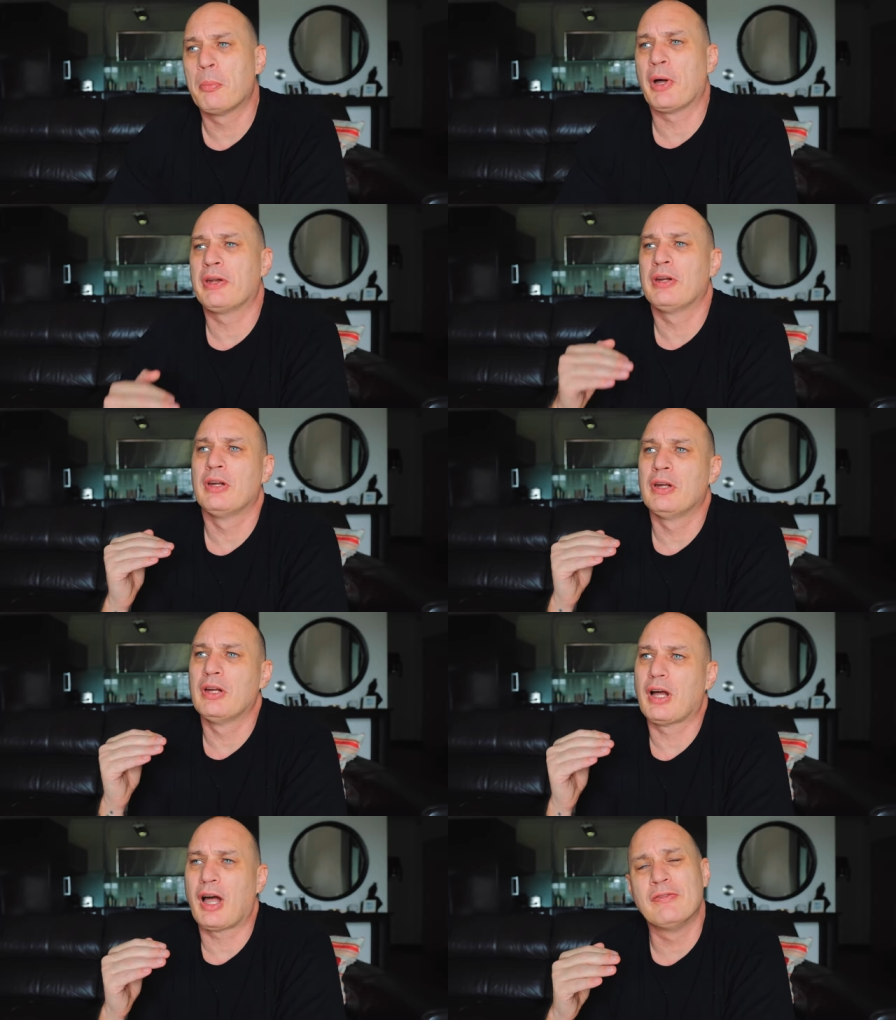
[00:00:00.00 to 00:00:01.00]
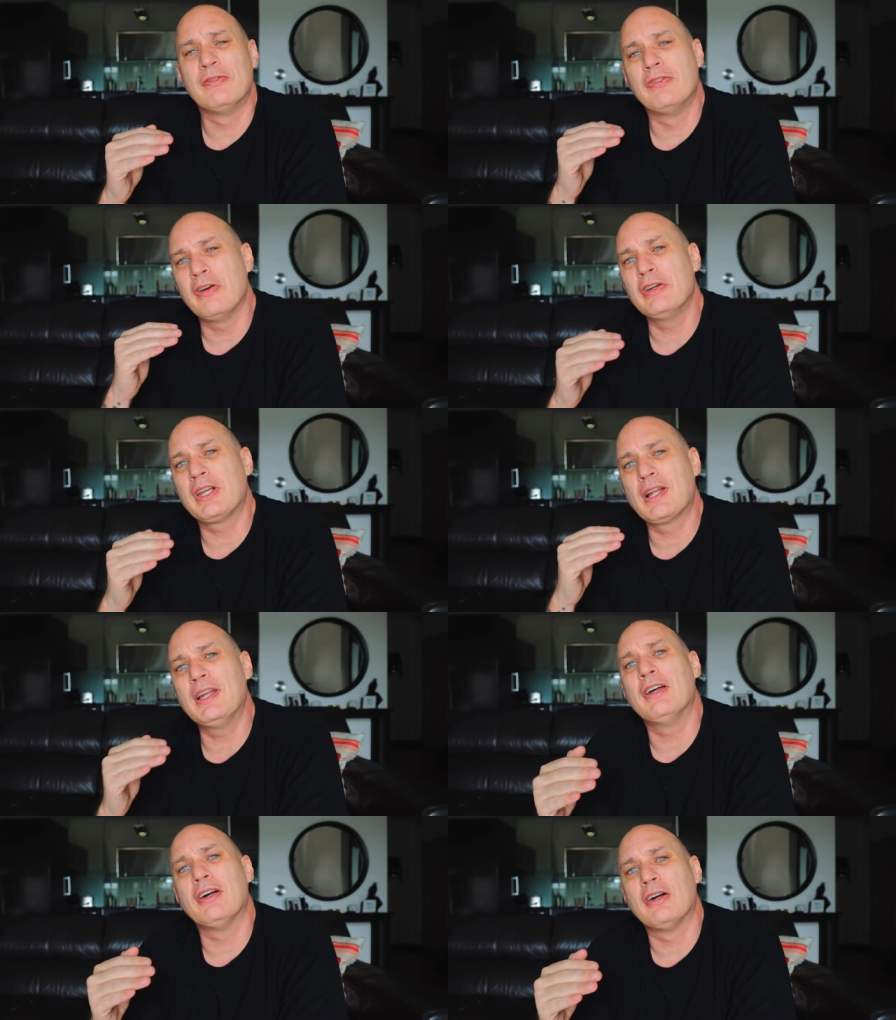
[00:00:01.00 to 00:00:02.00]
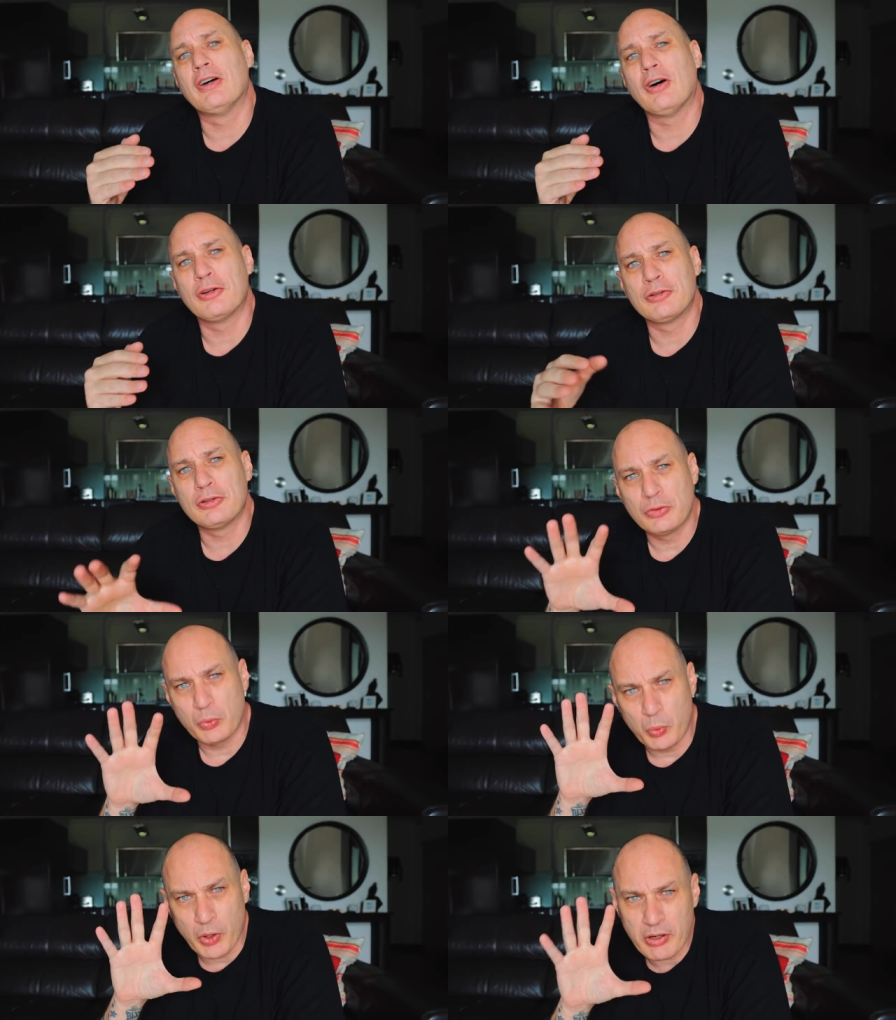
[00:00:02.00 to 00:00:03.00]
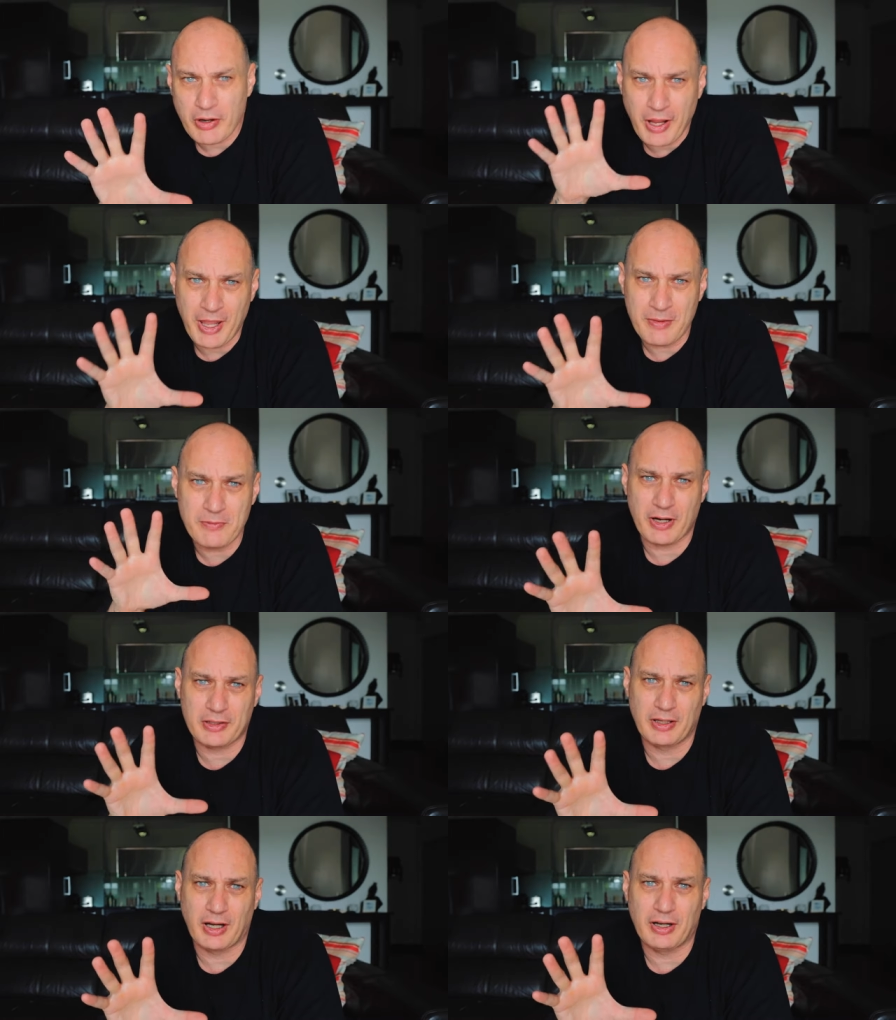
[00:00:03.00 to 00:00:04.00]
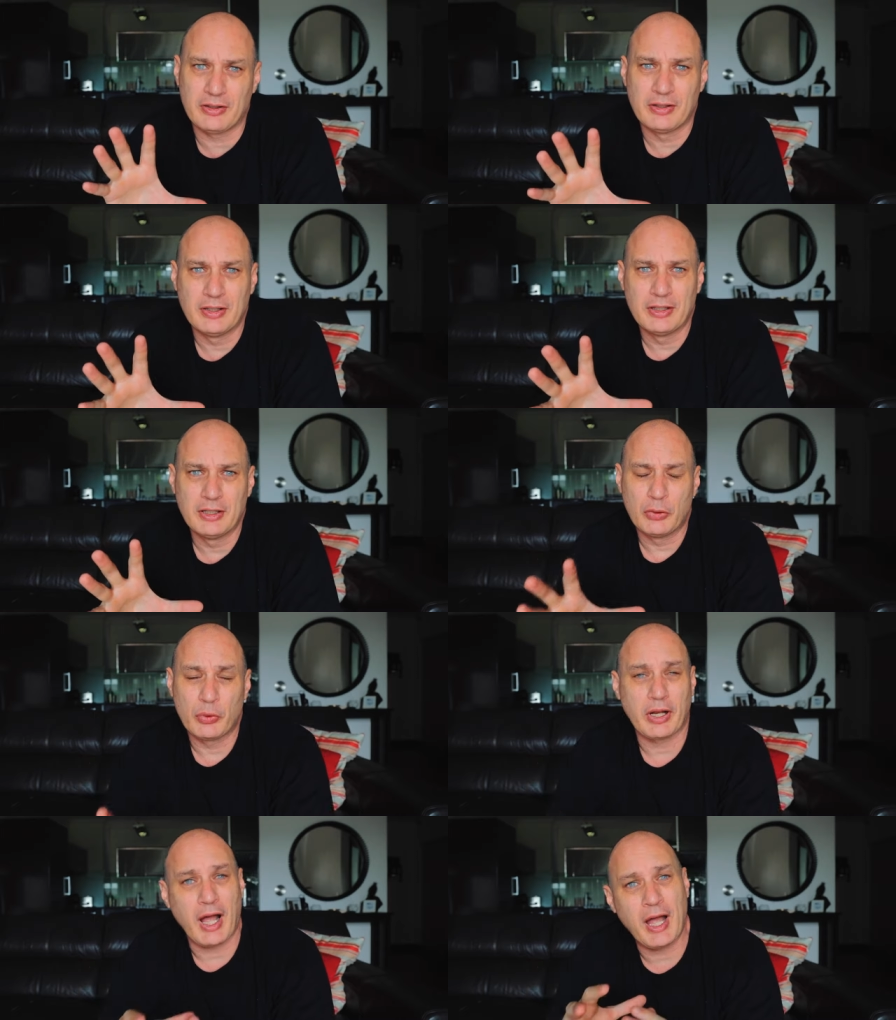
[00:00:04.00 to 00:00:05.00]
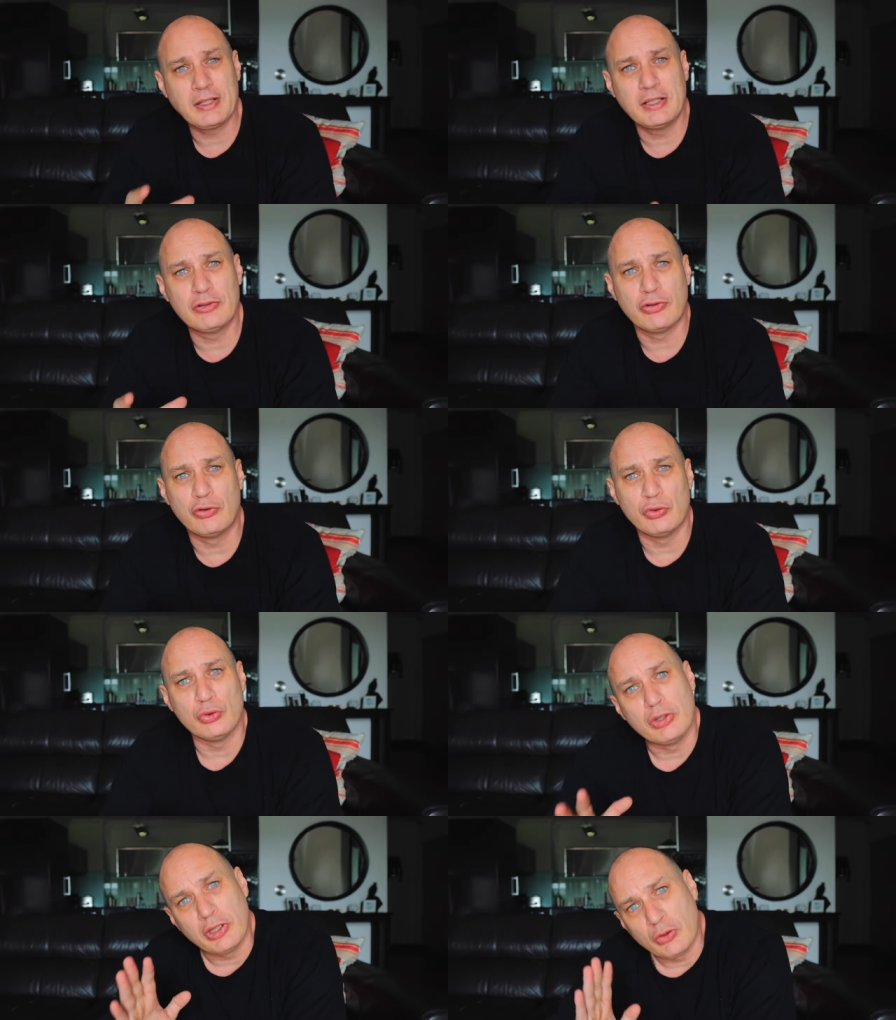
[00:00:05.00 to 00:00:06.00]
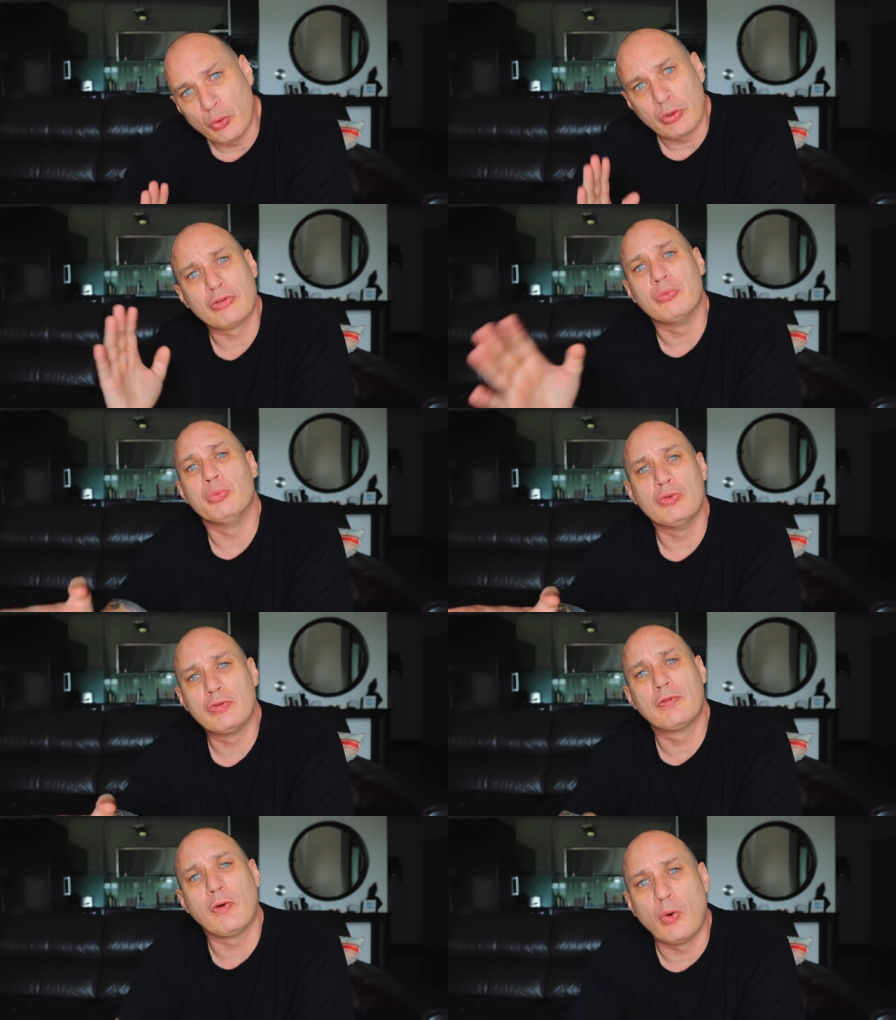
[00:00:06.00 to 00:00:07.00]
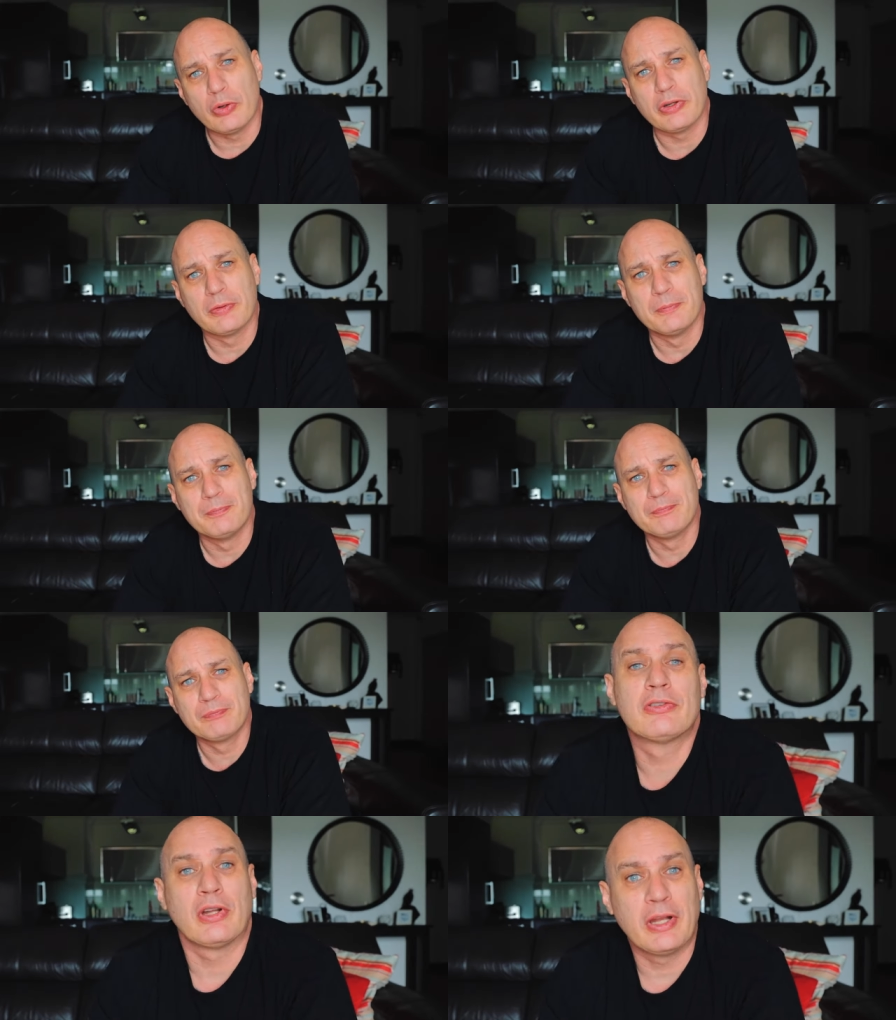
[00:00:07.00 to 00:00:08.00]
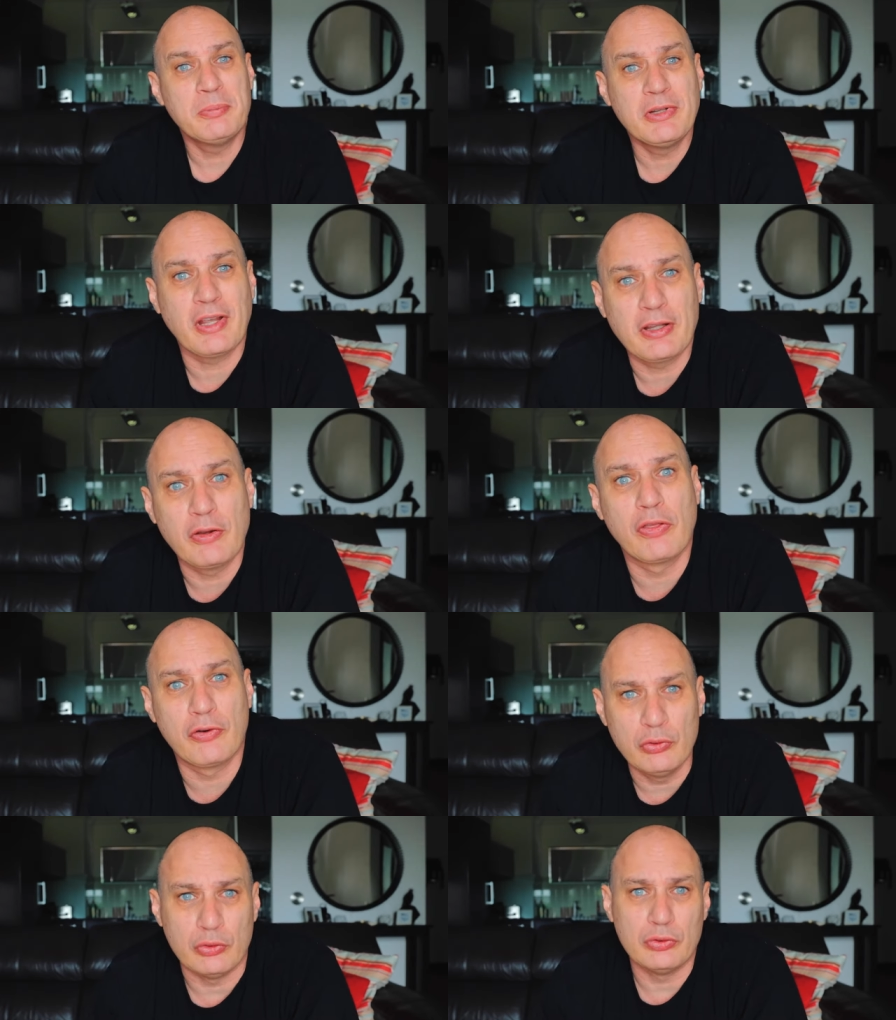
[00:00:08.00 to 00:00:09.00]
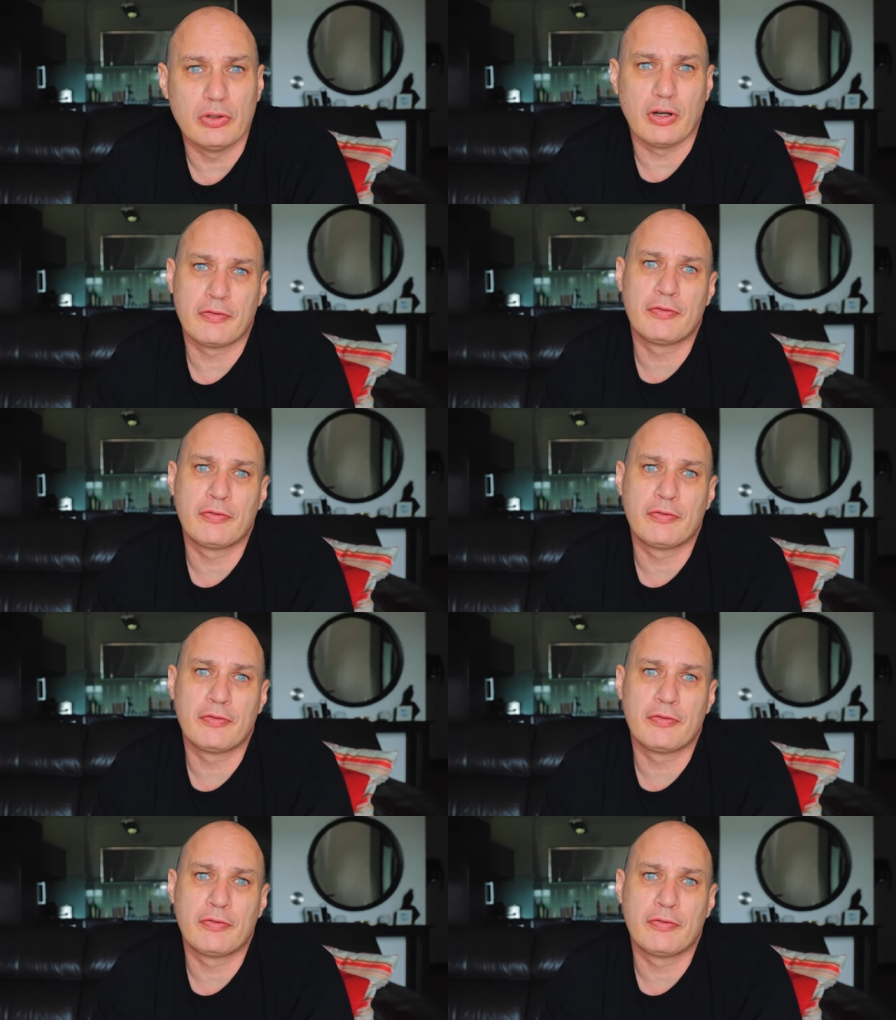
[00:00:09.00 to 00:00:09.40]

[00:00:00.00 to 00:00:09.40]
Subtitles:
but I'm very clear on where I am right now, what I need to do in order to move forward. So let me take you through a